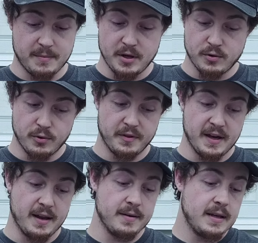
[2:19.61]
I'd be cool with
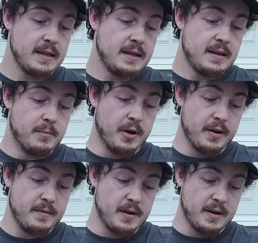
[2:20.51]
that.
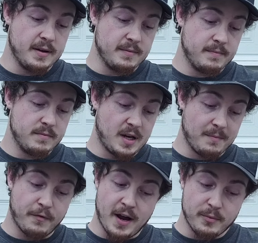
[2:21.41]
But
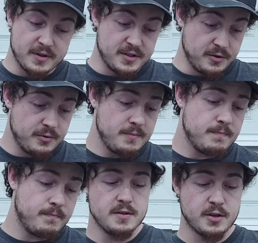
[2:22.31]
I'm fine with 2.
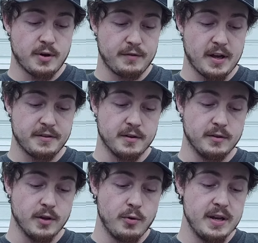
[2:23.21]
So I've got the
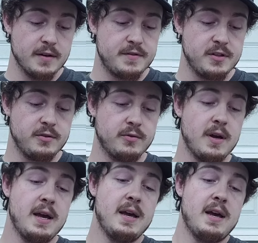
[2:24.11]
low end of 2.
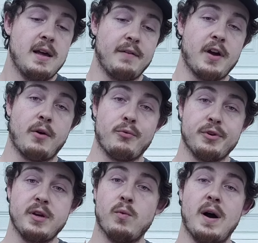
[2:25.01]
I've got a
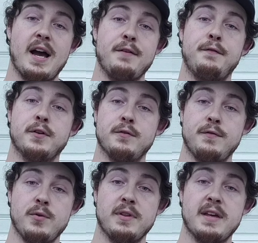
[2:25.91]
really wide field of
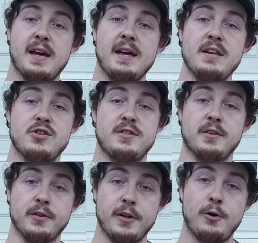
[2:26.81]
view with that and just
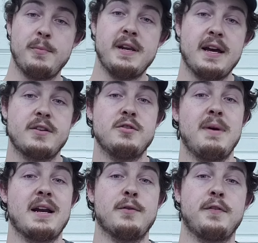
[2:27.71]
a little bit extra
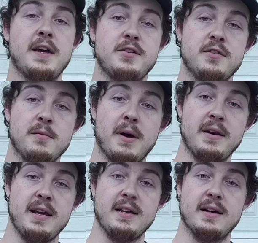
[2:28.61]
magnification in
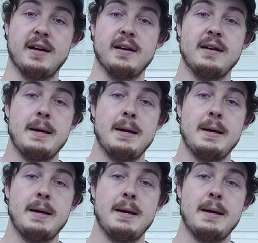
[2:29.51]
my naked eye.